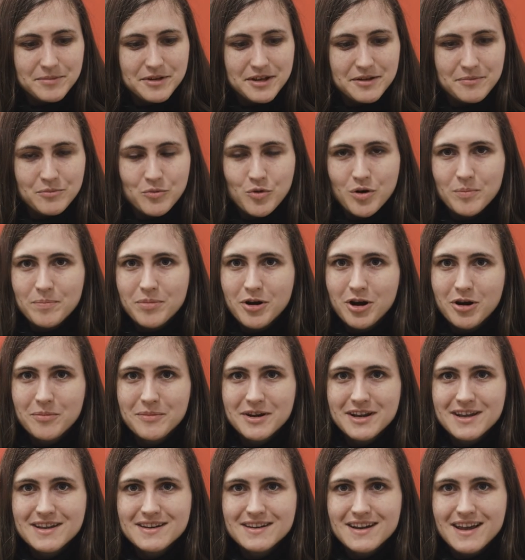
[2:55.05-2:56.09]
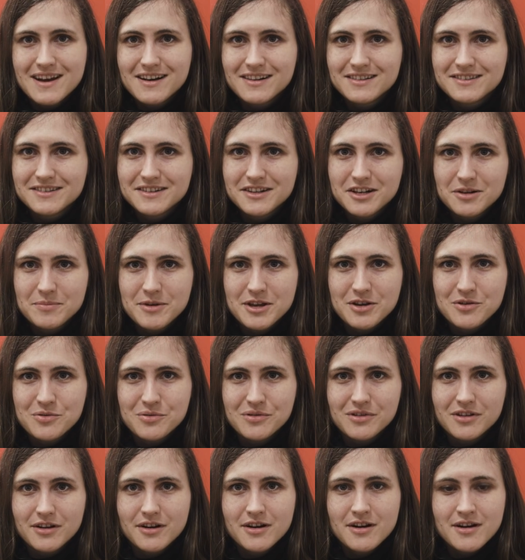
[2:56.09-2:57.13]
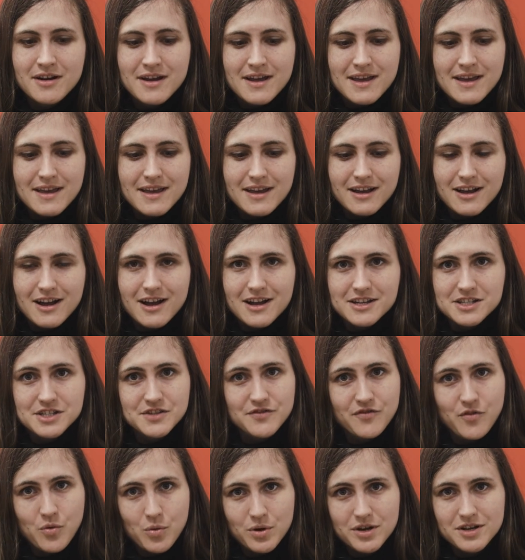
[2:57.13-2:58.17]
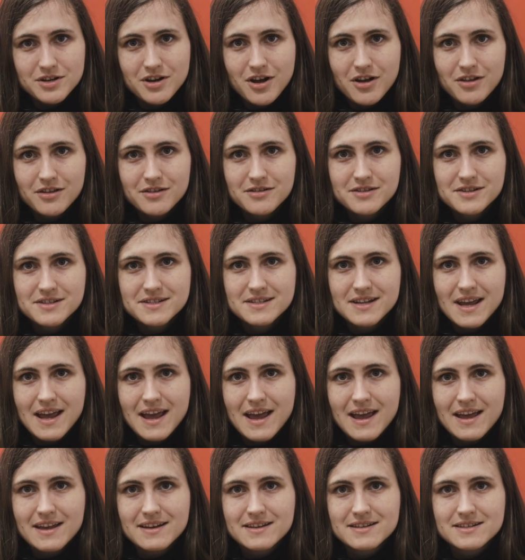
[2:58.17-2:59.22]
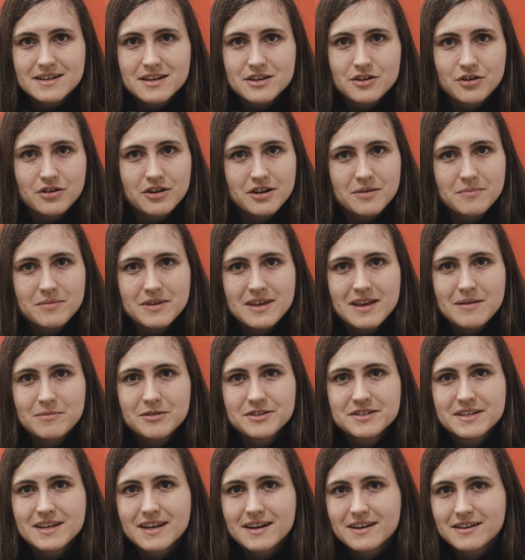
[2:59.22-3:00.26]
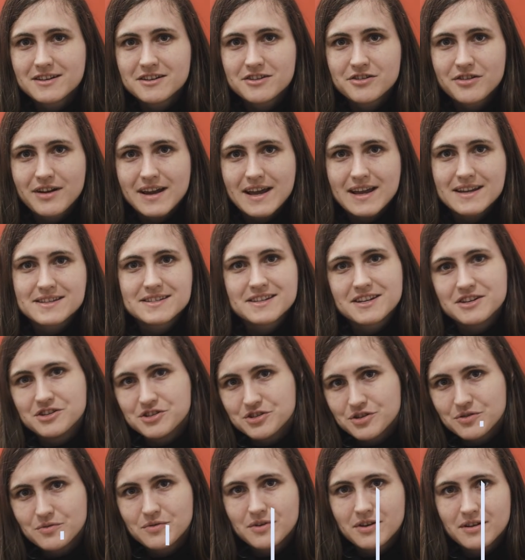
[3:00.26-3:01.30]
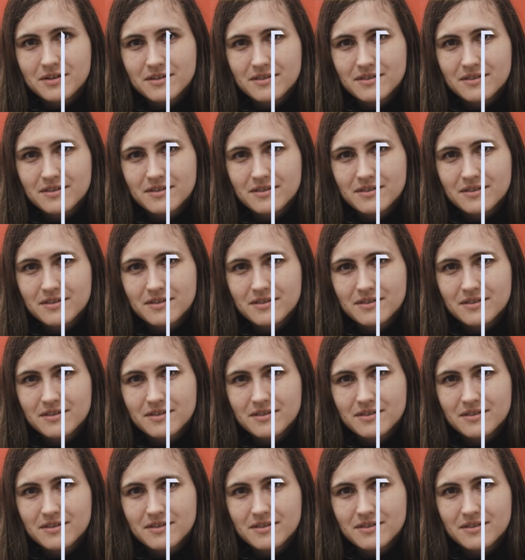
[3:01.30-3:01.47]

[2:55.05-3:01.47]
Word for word: bit more permanent and a little bit cooler. It costs $40 and you're gonna be able to get it in your hands in June.